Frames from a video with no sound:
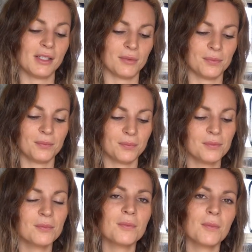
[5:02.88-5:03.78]

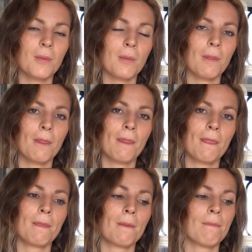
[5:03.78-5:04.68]

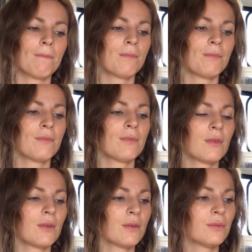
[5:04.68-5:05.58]

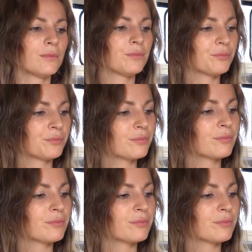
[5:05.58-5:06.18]
This person isn't speaking.